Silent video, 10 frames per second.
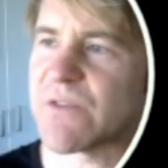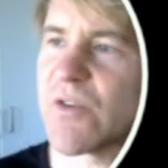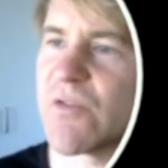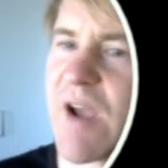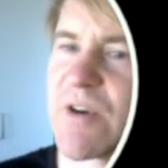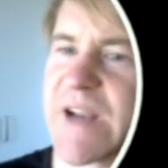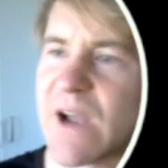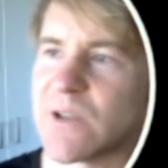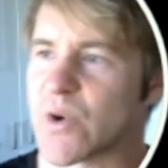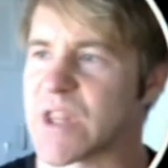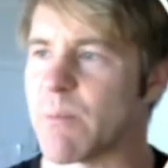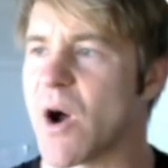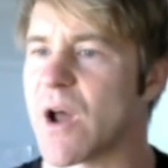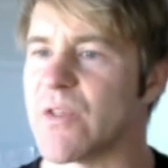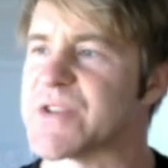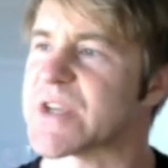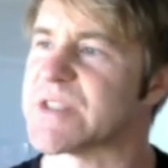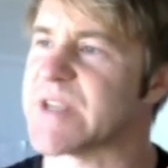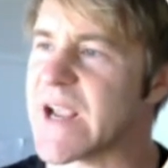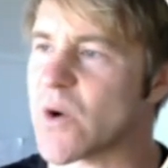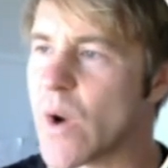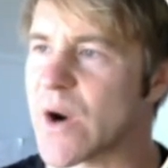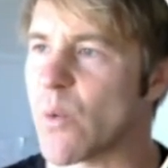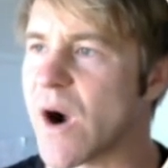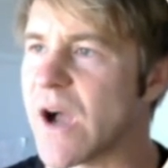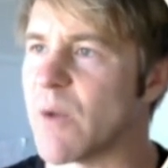if you've never downloaded the model, this could take quite a while